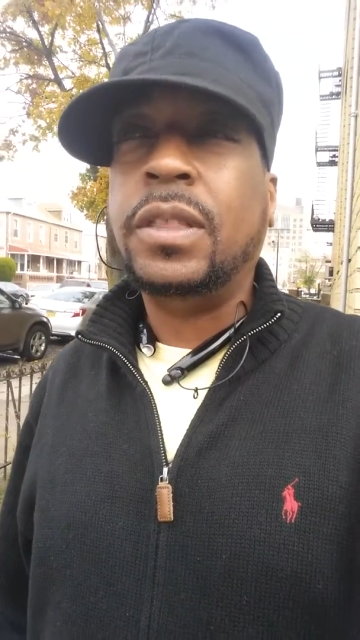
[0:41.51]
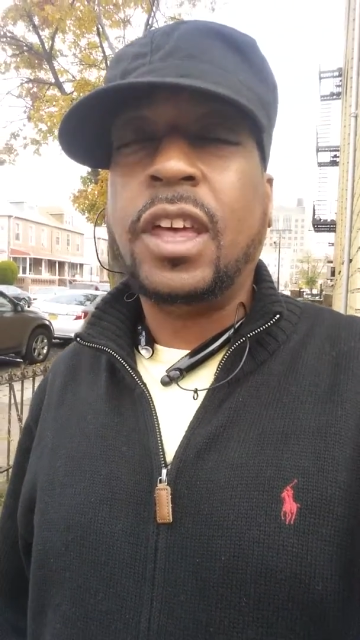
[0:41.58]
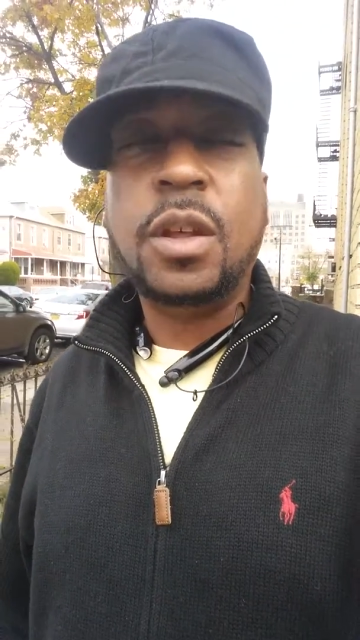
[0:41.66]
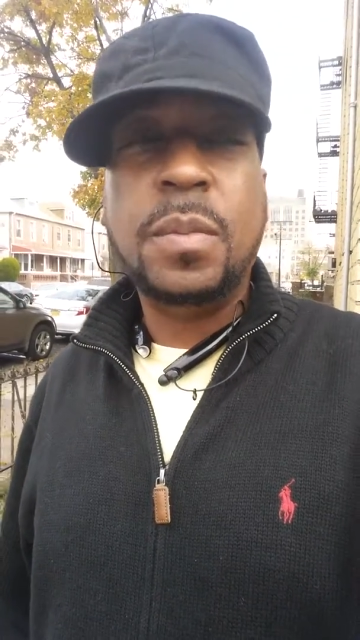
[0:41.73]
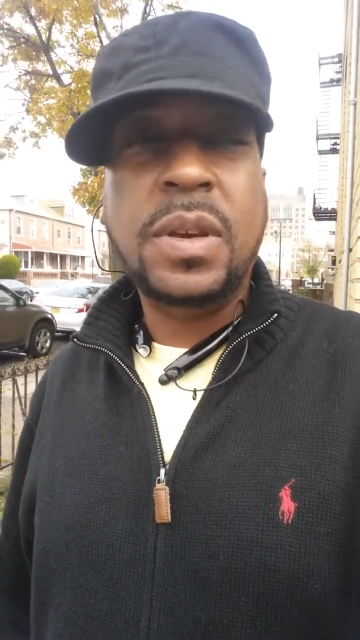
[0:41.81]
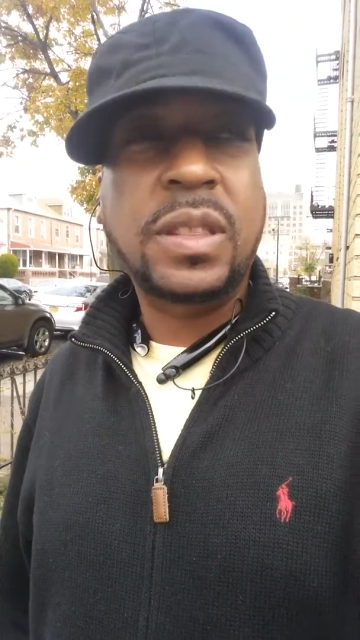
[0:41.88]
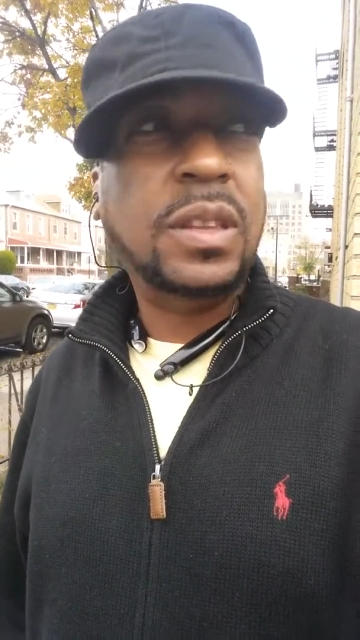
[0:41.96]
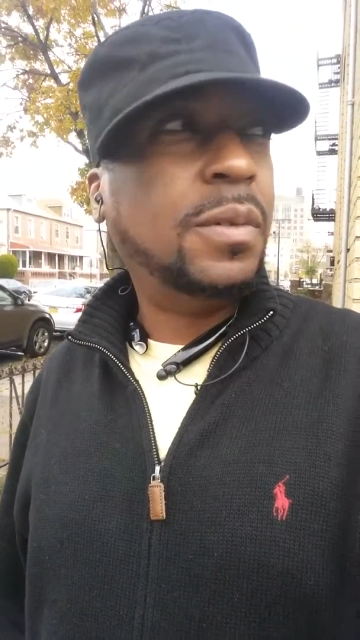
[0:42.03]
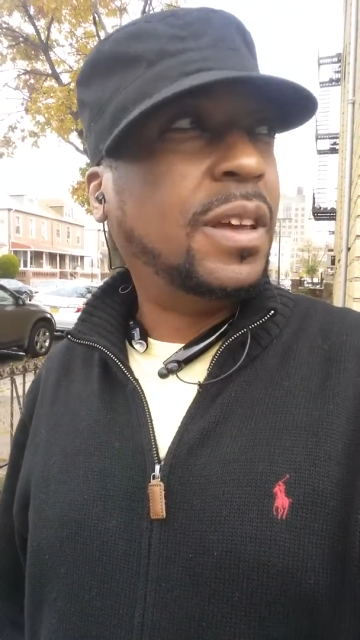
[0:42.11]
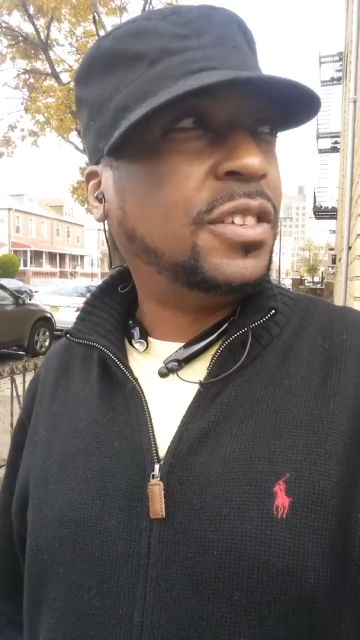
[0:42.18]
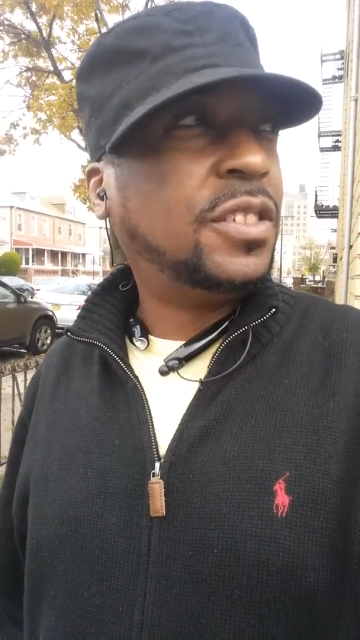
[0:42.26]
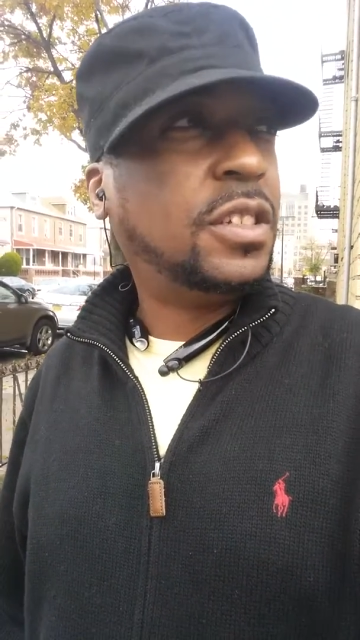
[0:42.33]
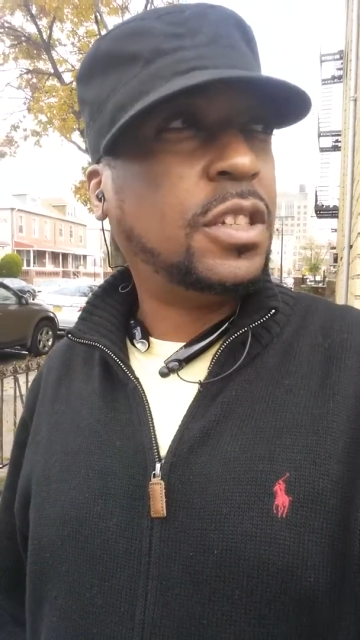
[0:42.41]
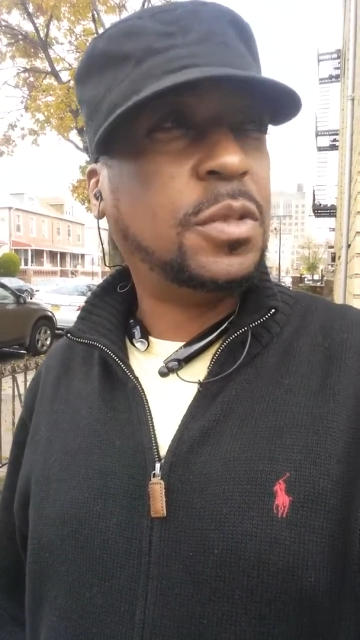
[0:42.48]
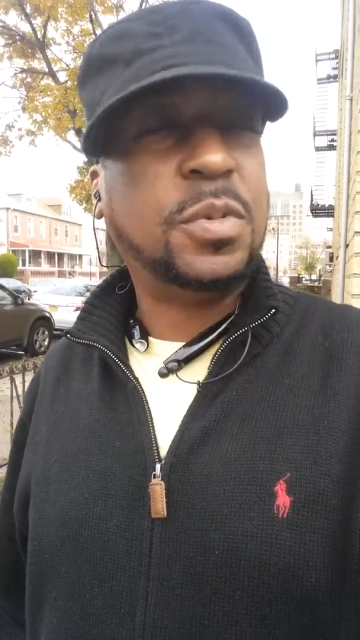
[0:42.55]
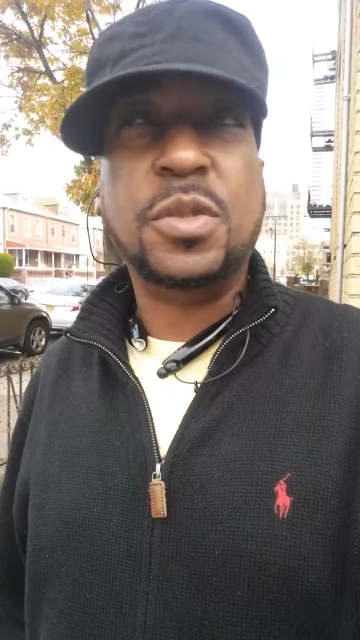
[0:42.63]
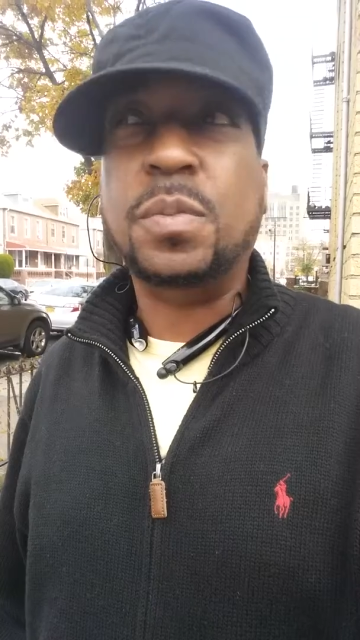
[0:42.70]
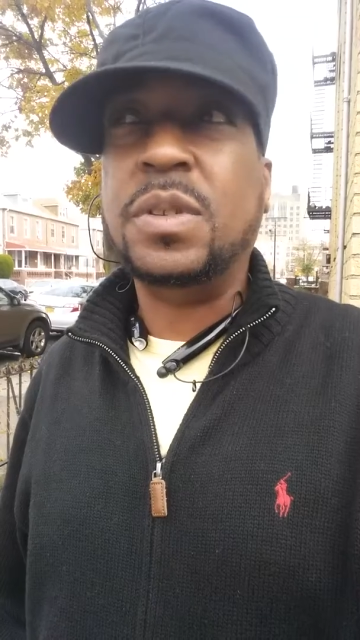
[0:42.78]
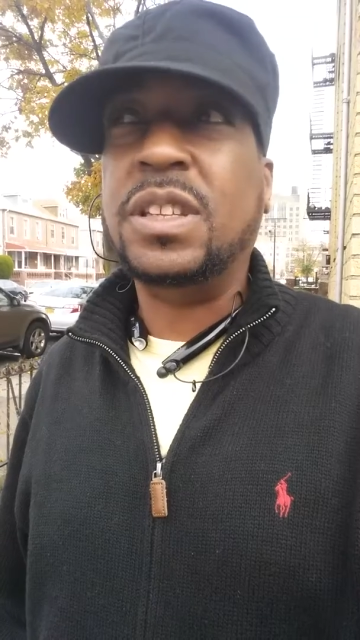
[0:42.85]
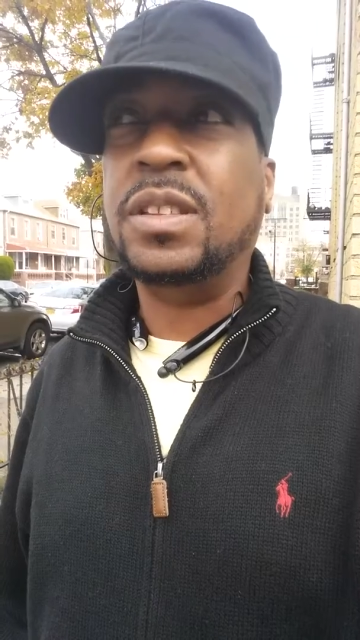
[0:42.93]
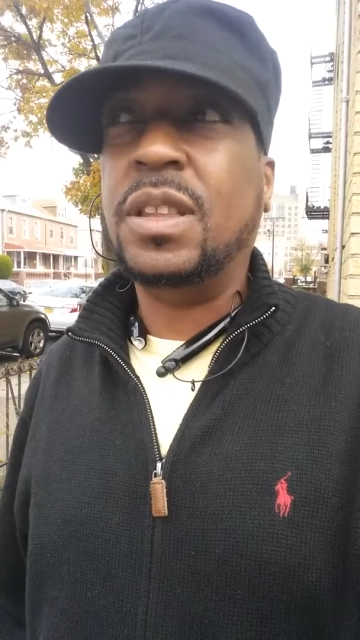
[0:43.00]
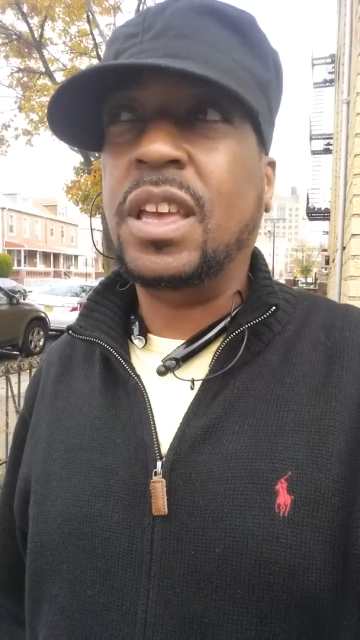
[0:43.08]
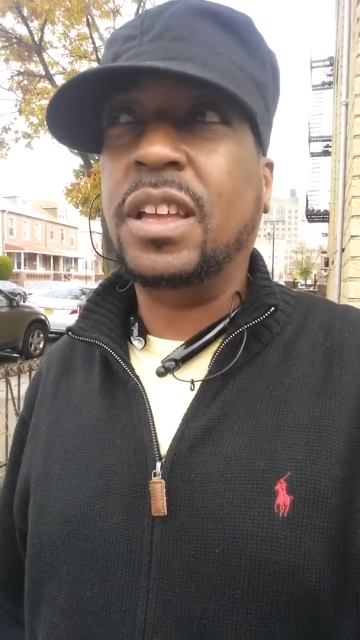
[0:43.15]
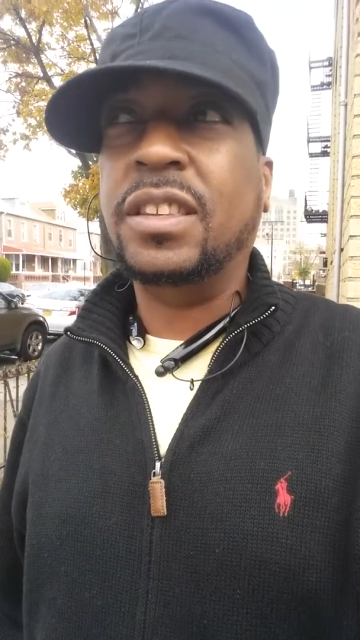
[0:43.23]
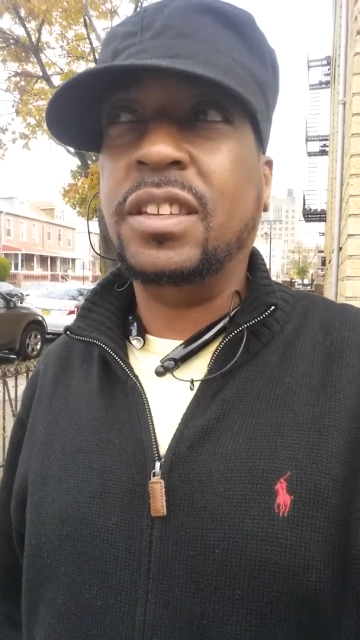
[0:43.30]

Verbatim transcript: that don't mean the relationship should be a